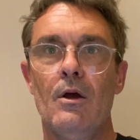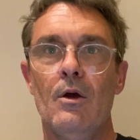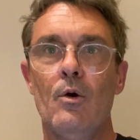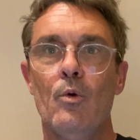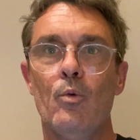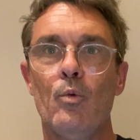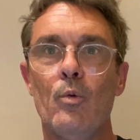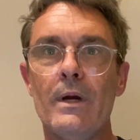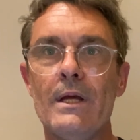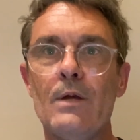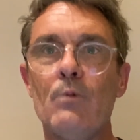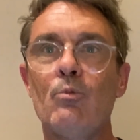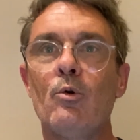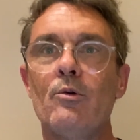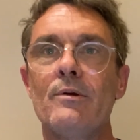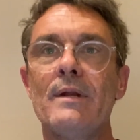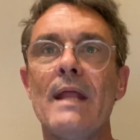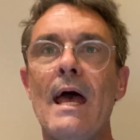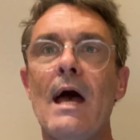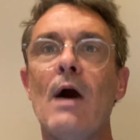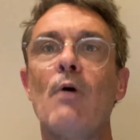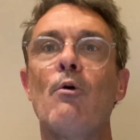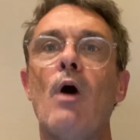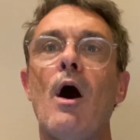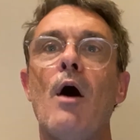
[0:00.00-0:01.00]
We will
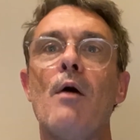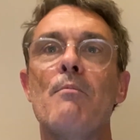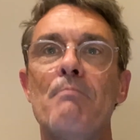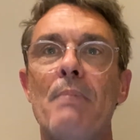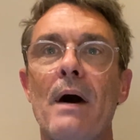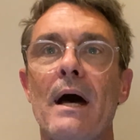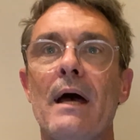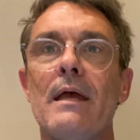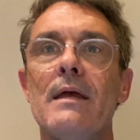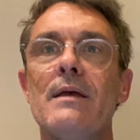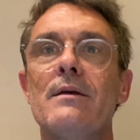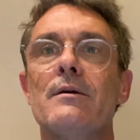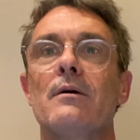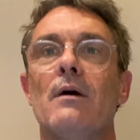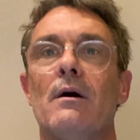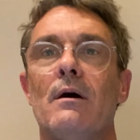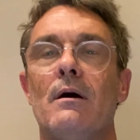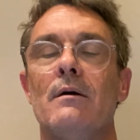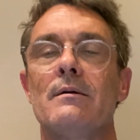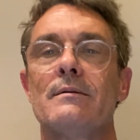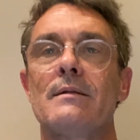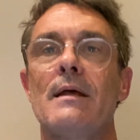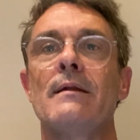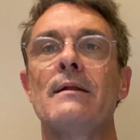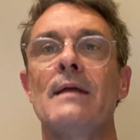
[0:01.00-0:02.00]
now obey
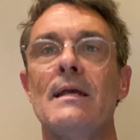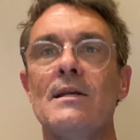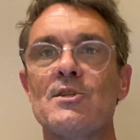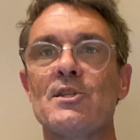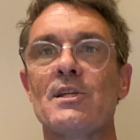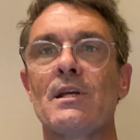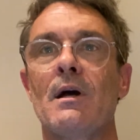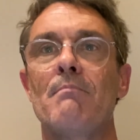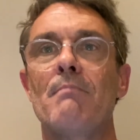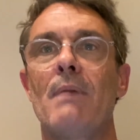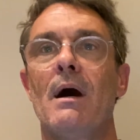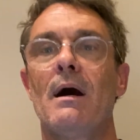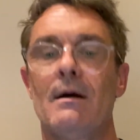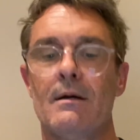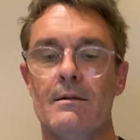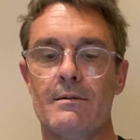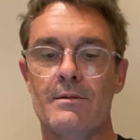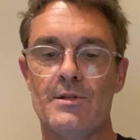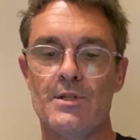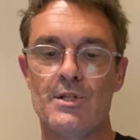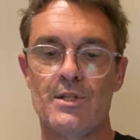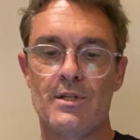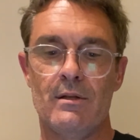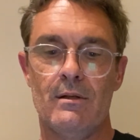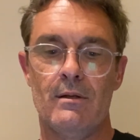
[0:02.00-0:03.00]
God and his
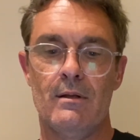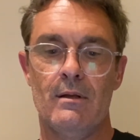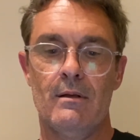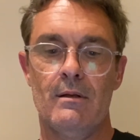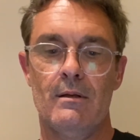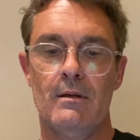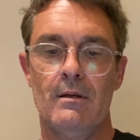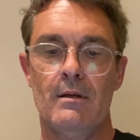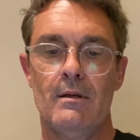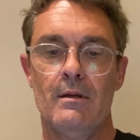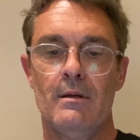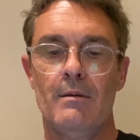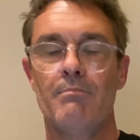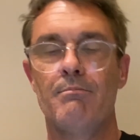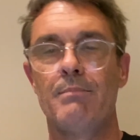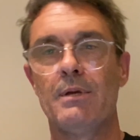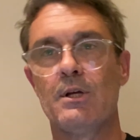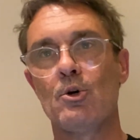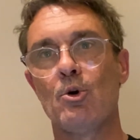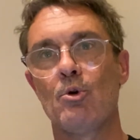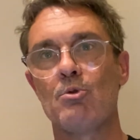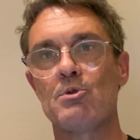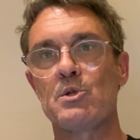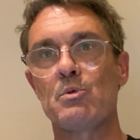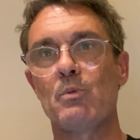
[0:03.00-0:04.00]
commands,
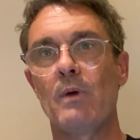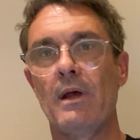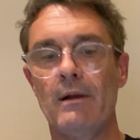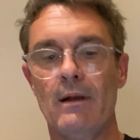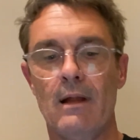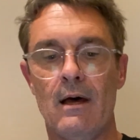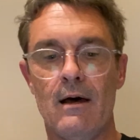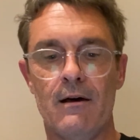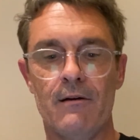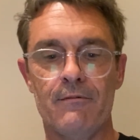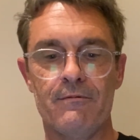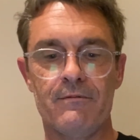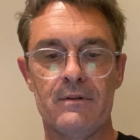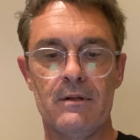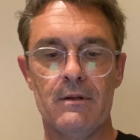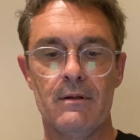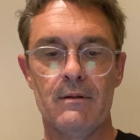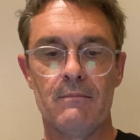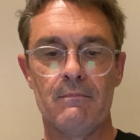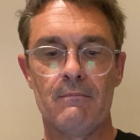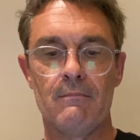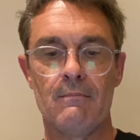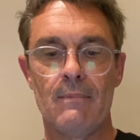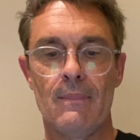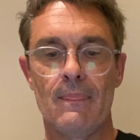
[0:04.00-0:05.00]
because we're loved.
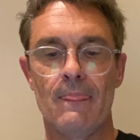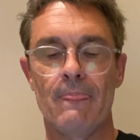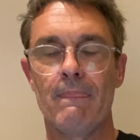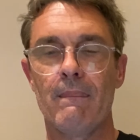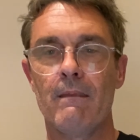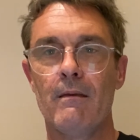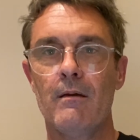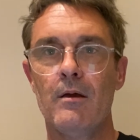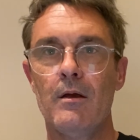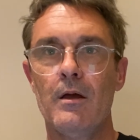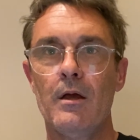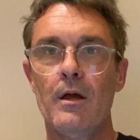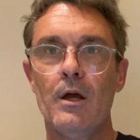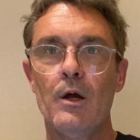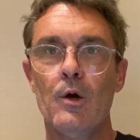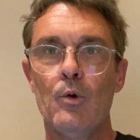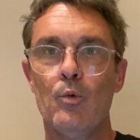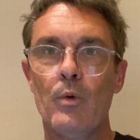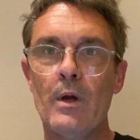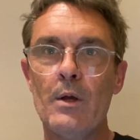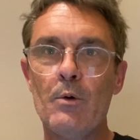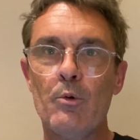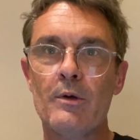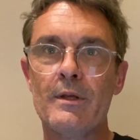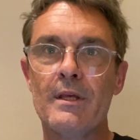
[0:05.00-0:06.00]

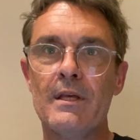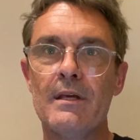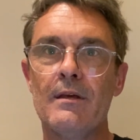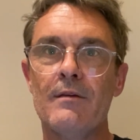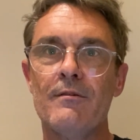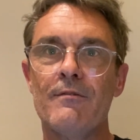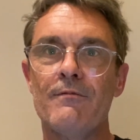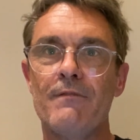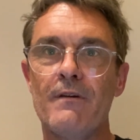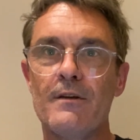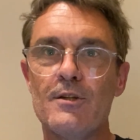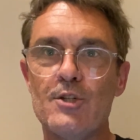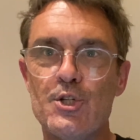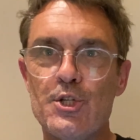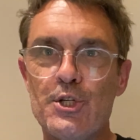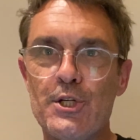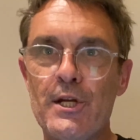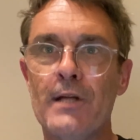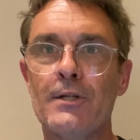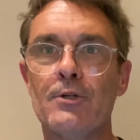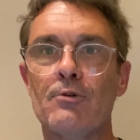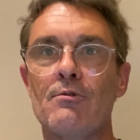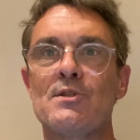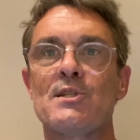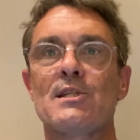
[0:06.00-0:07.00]
We will give
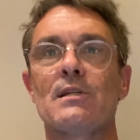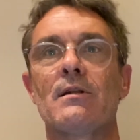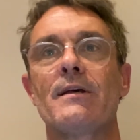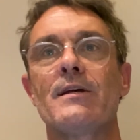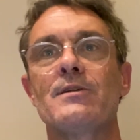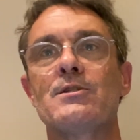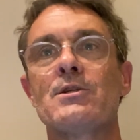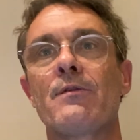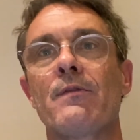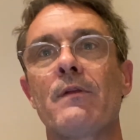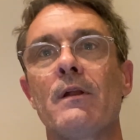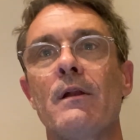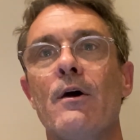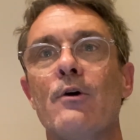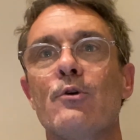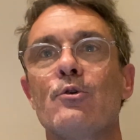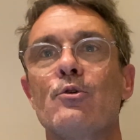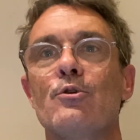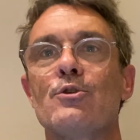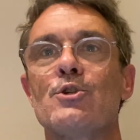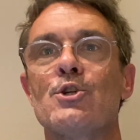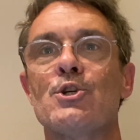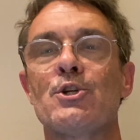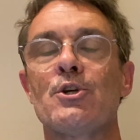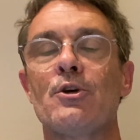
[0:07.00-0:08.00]
generously to the
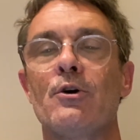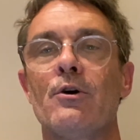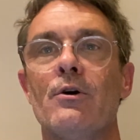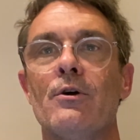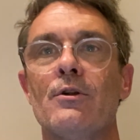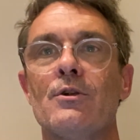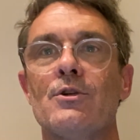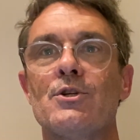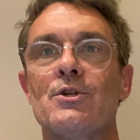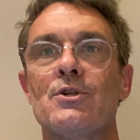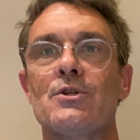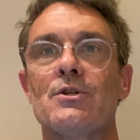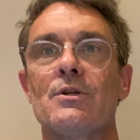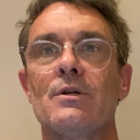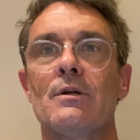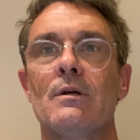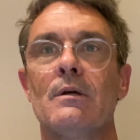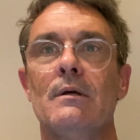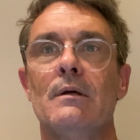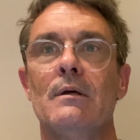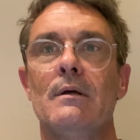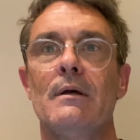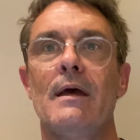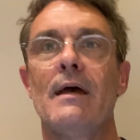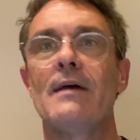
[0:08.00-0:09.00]
local church
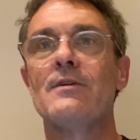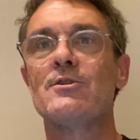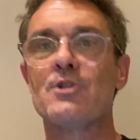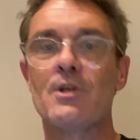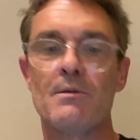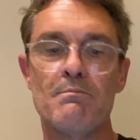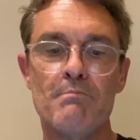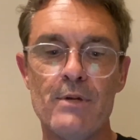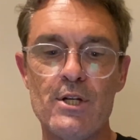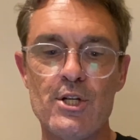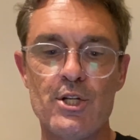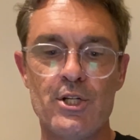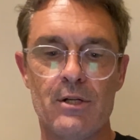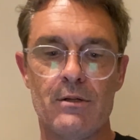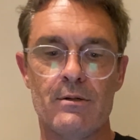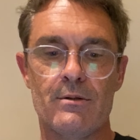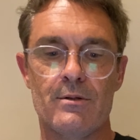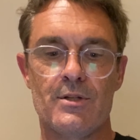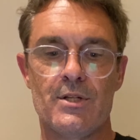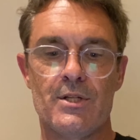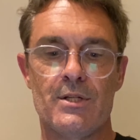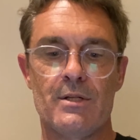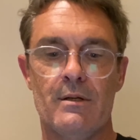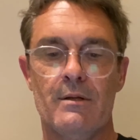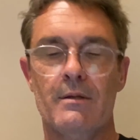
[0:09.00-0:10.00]
and to
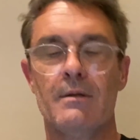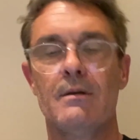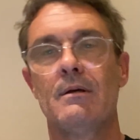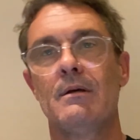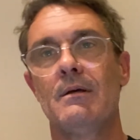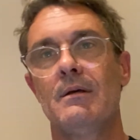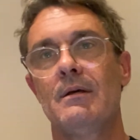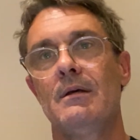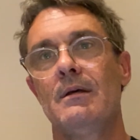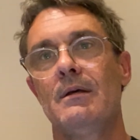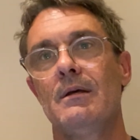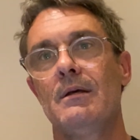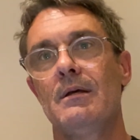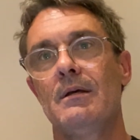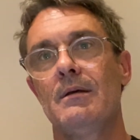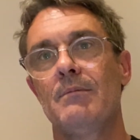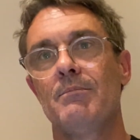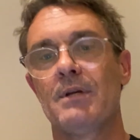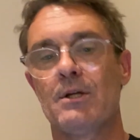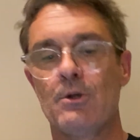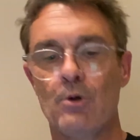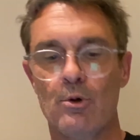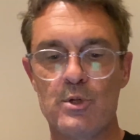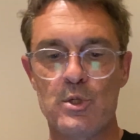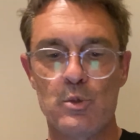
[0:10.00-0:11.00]
missions
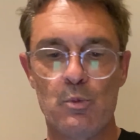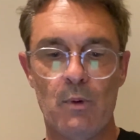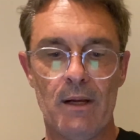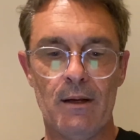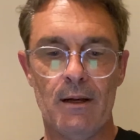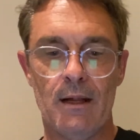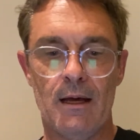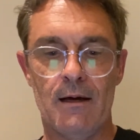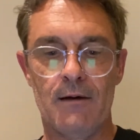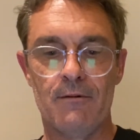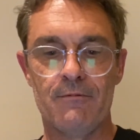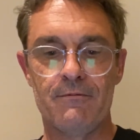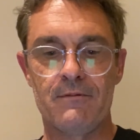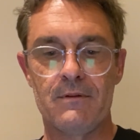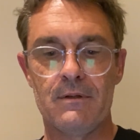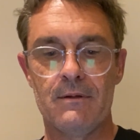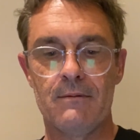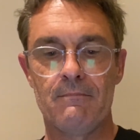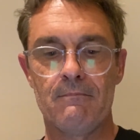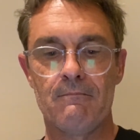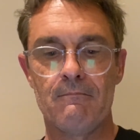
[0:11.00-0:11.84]
because we're loved.